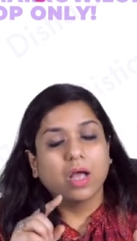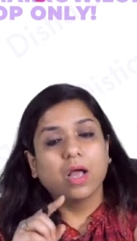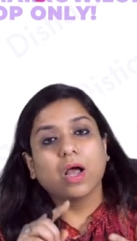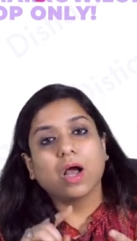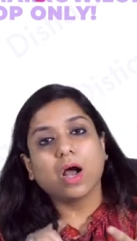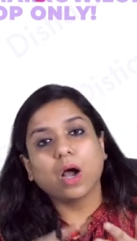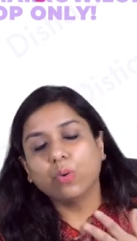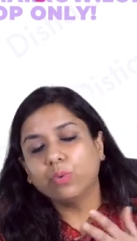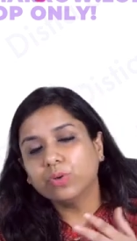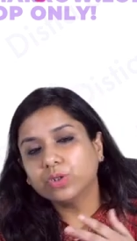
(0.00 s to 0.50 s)

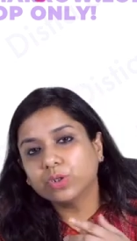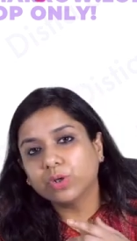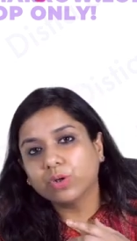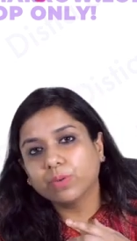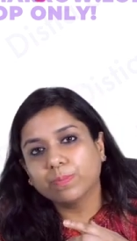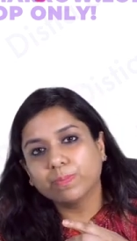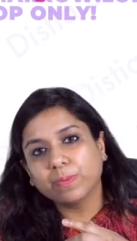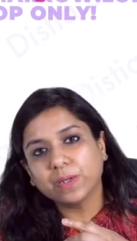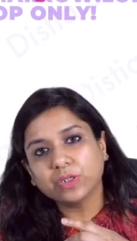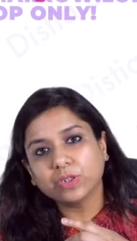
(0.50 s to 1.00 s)
How is a
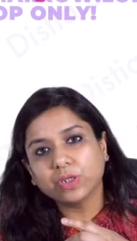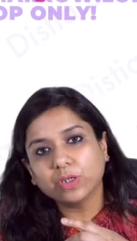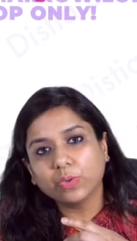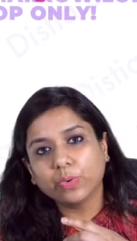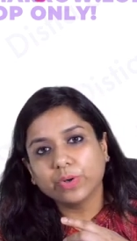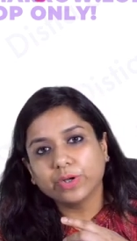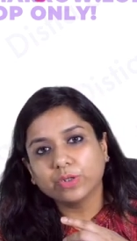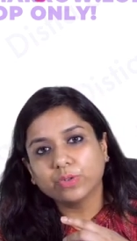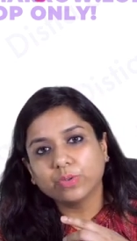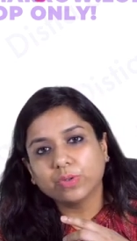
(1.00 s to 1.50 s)
patient
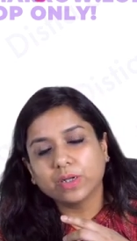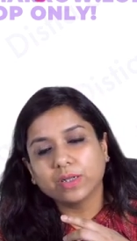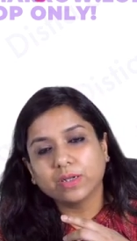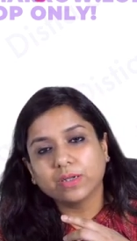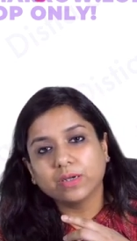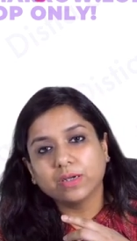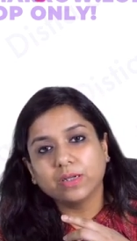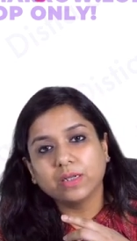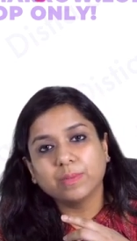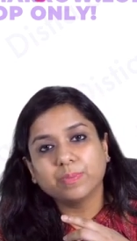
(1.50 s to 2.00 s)
going to
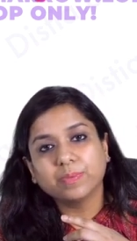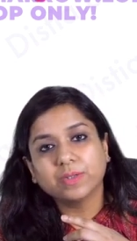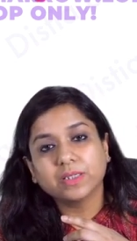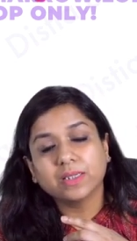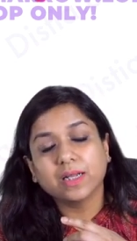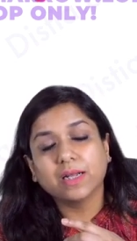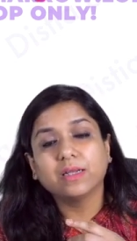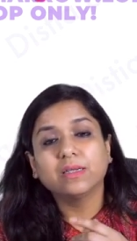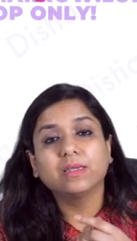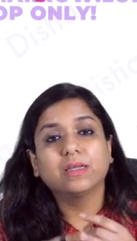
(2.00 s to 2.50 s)
clinically
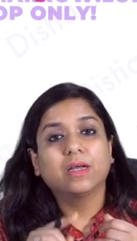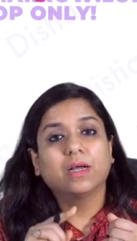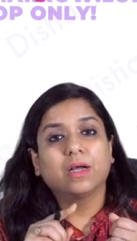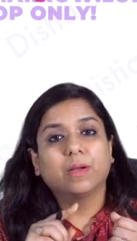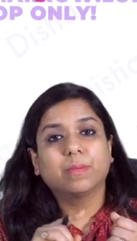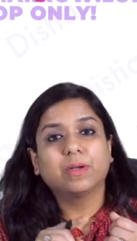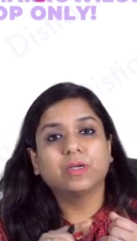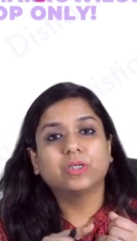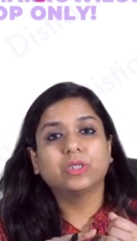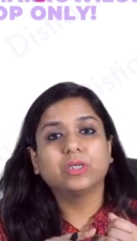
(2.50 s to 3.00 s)
present?
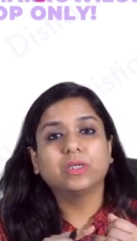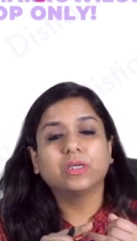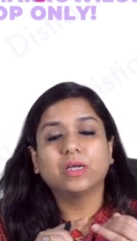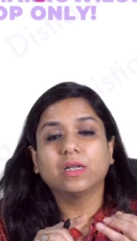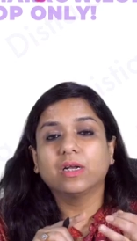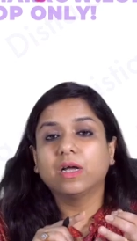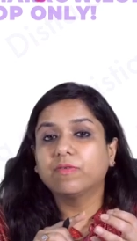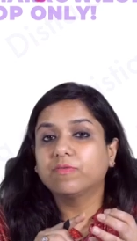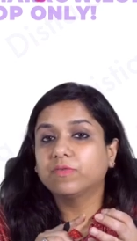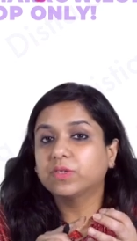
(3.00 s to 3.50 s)
Patient
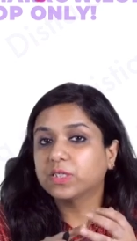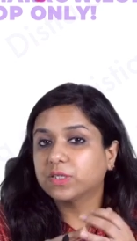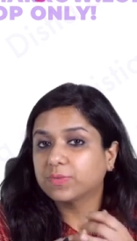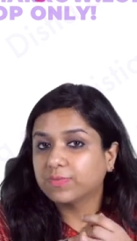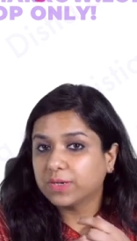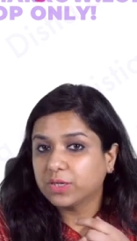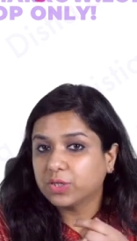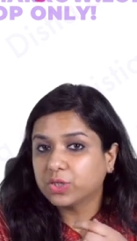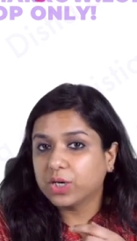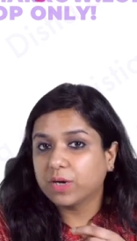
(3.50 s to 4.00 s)
can have
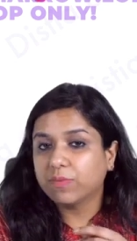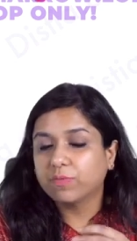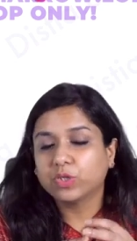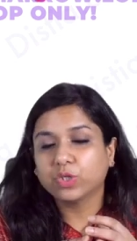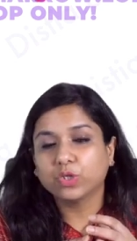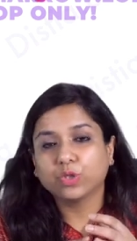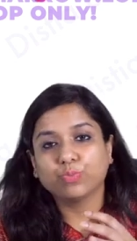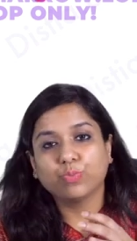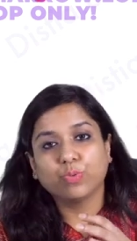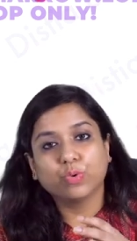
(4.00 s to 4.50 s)
dysphagia,
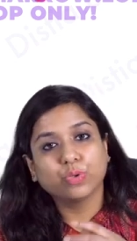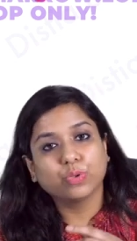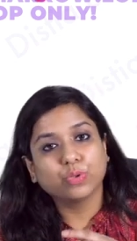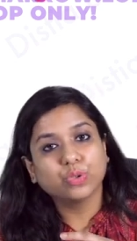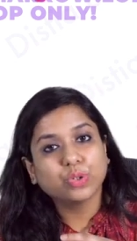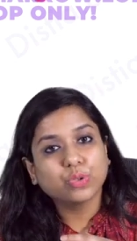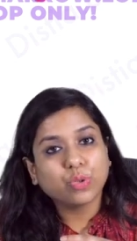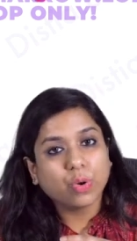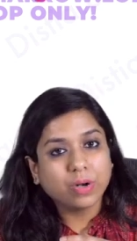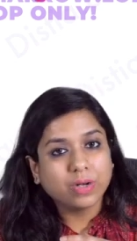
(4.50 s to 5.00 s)
which is more to
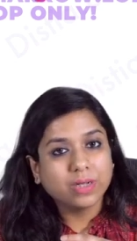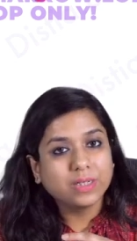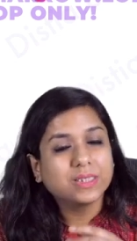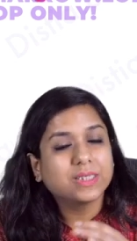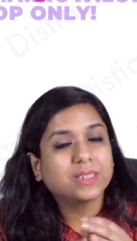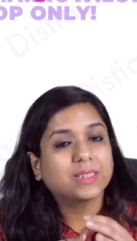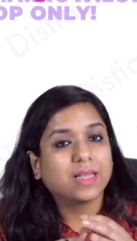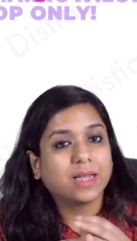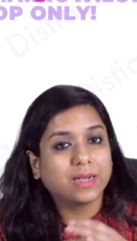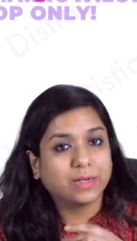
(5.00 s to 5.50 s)

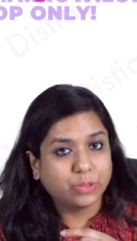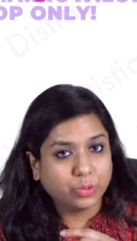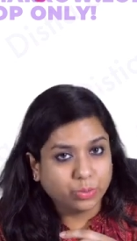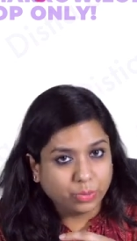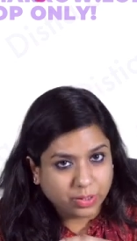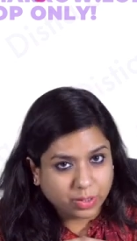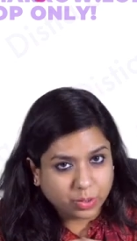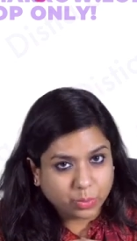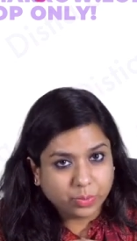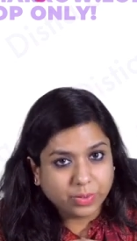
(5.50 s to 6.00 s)
solids than to
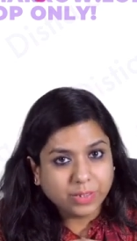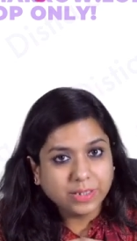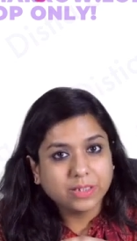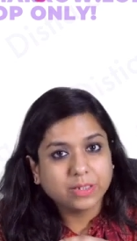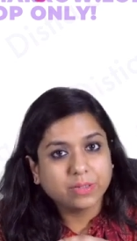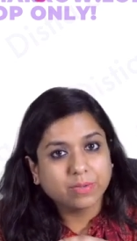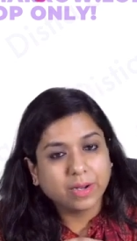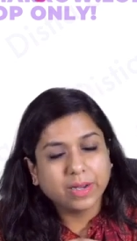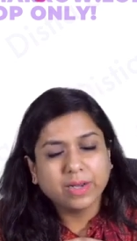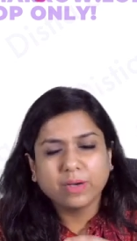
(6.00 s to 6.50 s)

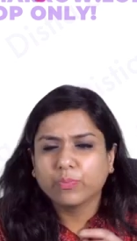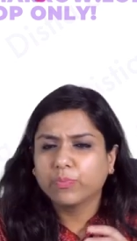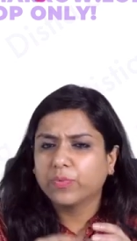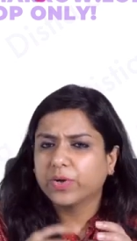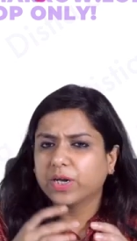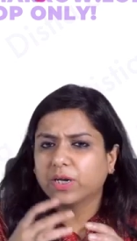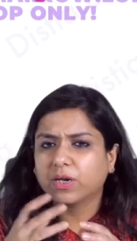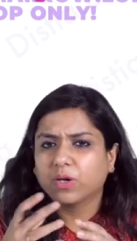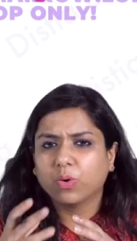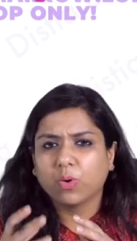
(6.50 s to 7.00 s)
liquids, right?
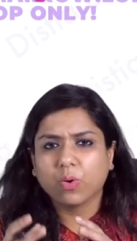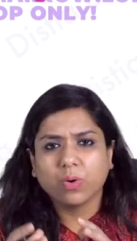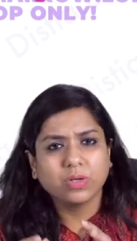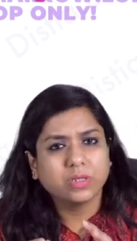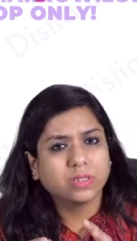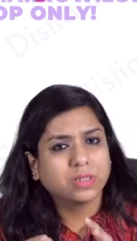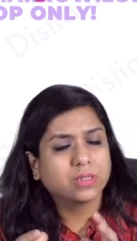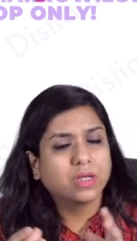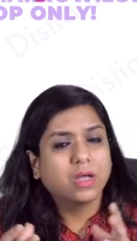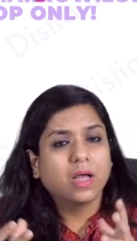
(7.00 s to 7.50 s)
Weight
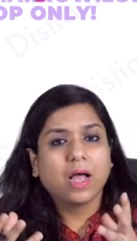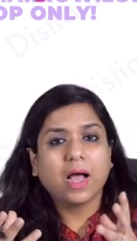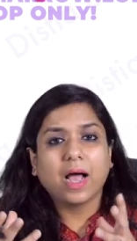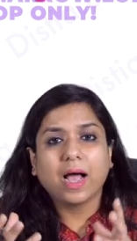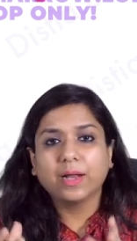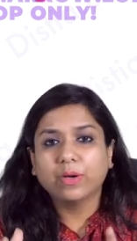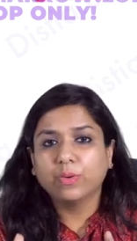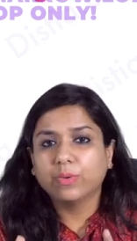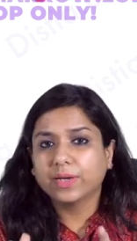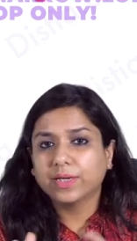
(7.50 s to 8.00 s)
loss,
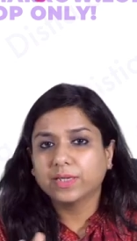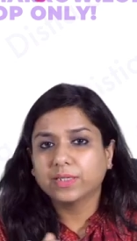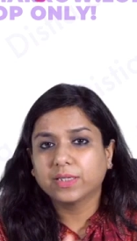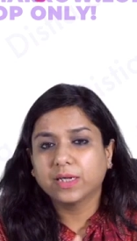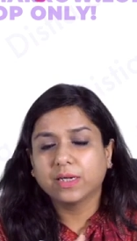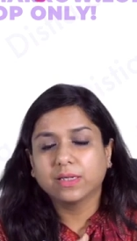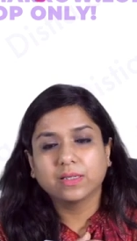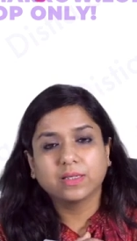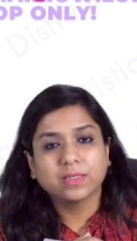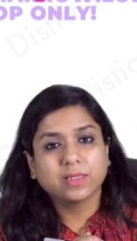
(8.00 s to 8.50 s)

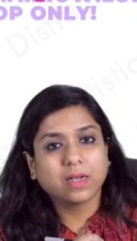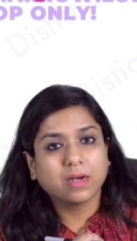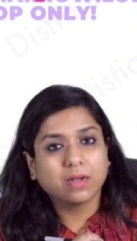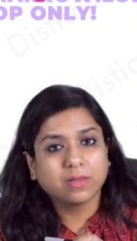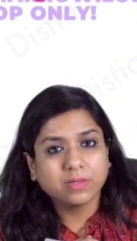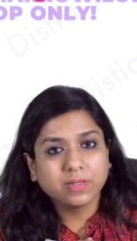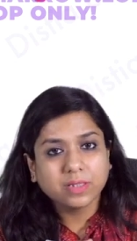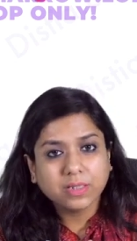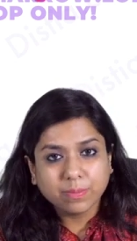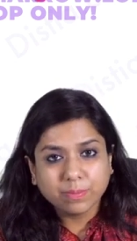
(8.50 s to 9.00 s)
anorexia, these are
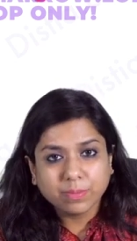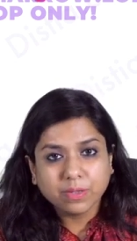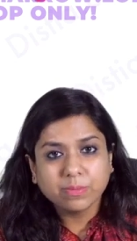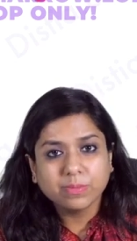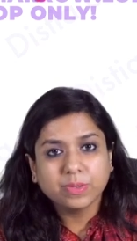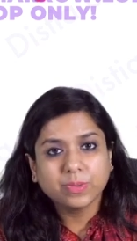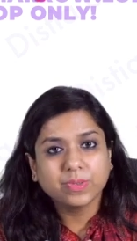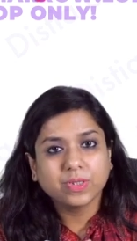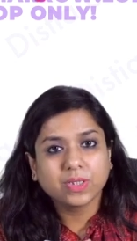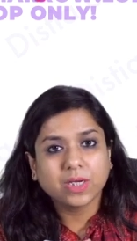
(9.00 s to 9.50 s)
other
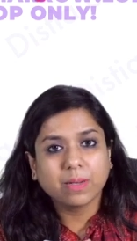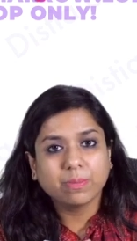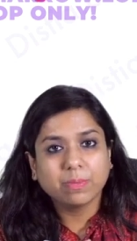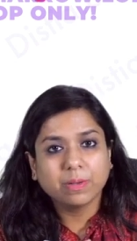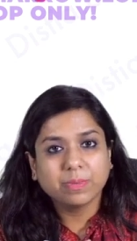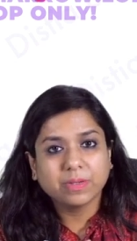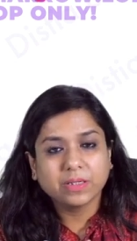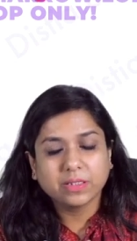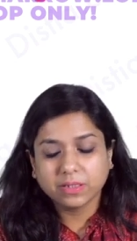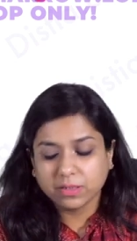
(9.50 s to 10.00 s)
symptoms which can
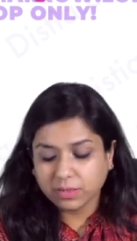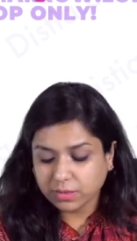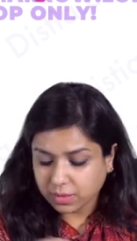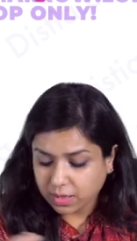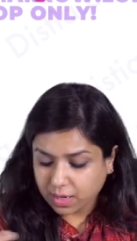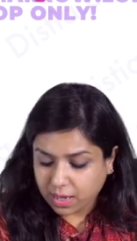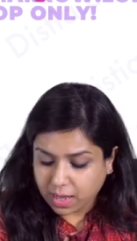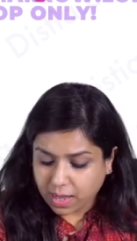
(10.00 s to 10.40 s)
be present.